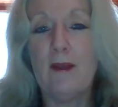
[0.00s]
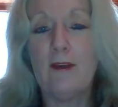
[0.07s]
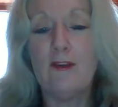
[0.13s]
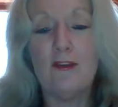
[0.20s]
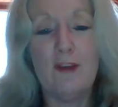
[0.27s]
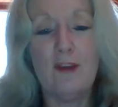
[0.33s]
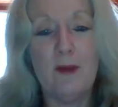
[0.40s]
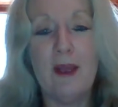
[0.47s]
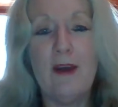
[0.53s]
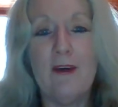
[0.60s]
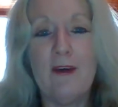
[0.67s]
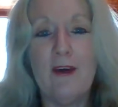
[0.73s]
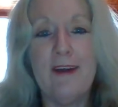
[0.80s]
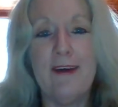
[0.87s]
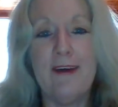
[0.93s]
to tell me how
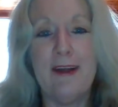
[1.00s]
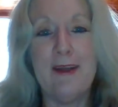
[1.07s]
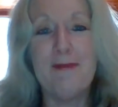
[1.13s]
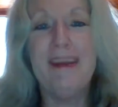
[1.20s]
great I am.